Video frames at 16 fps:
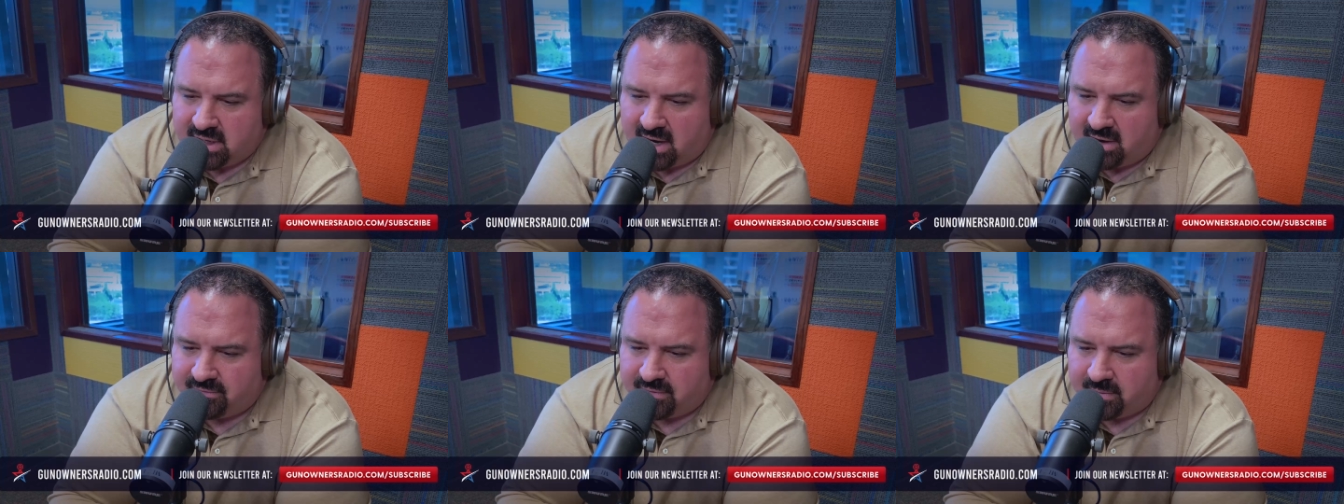
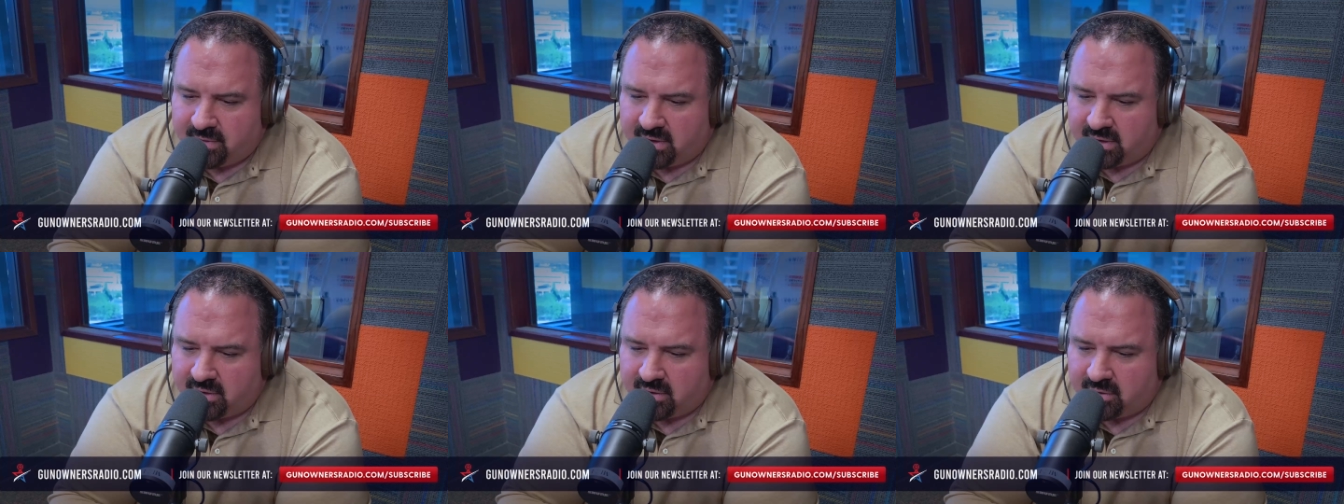uh, from
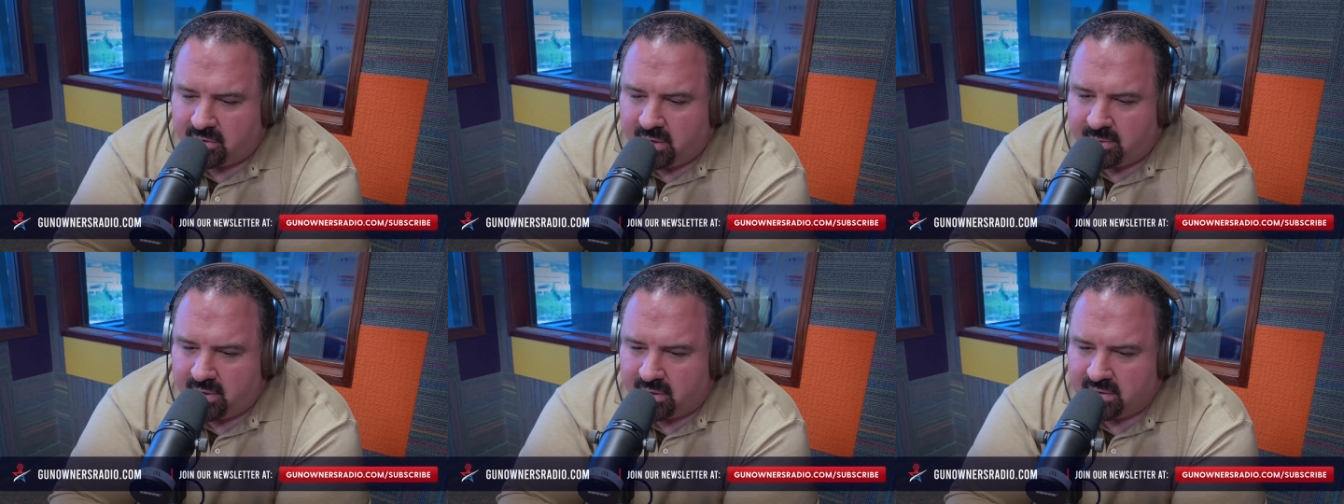the
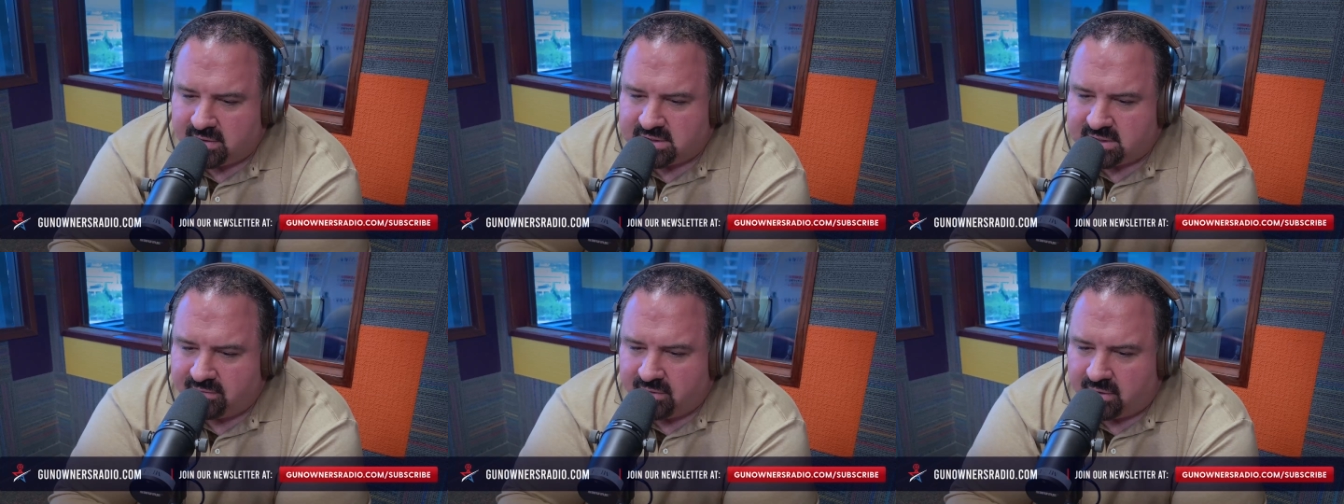criminal to the
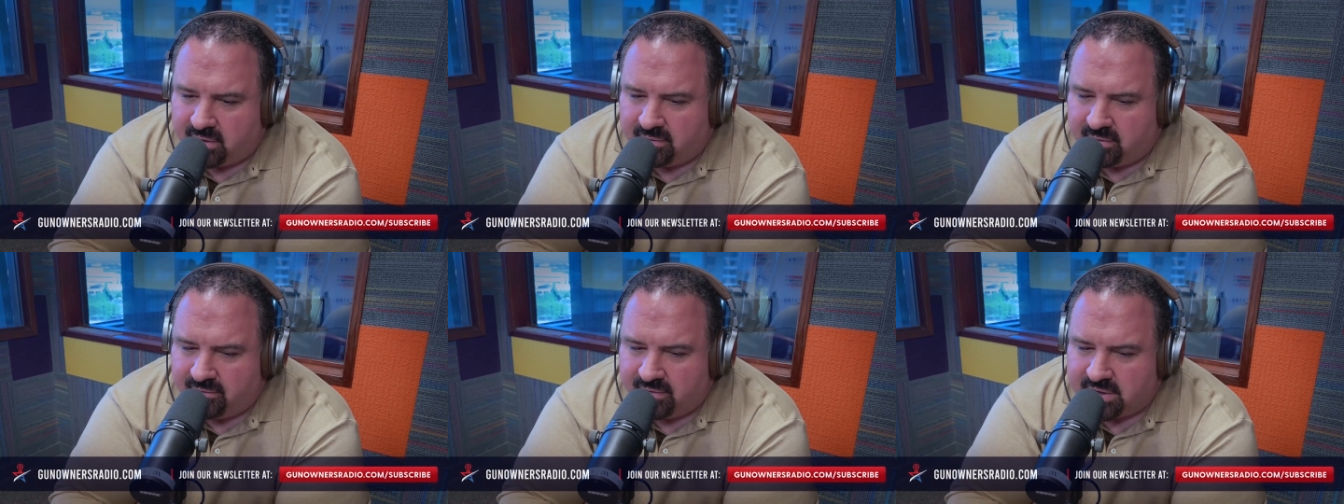civil
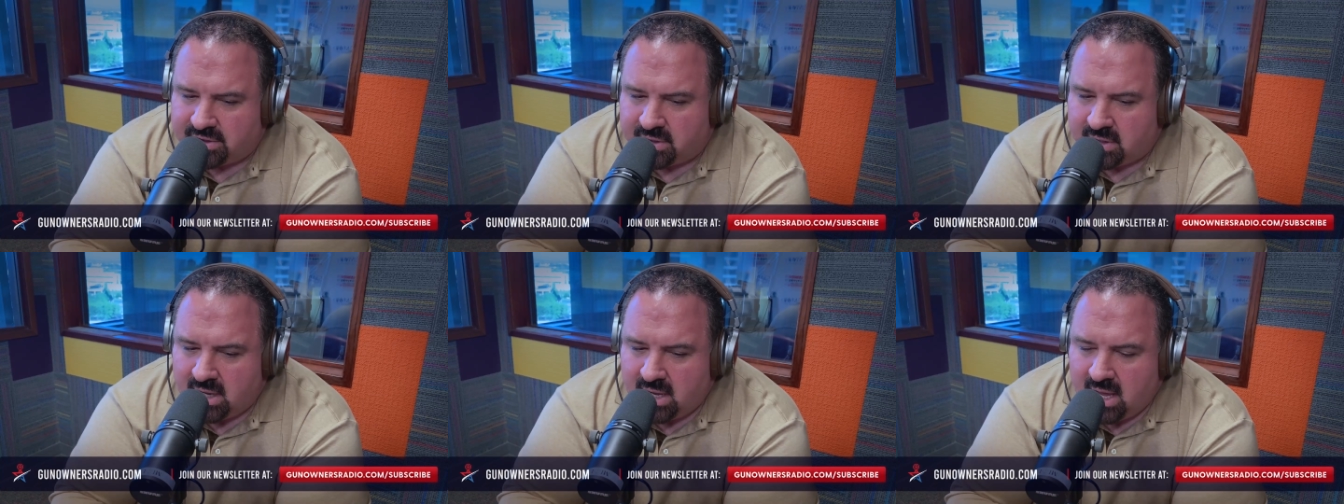division.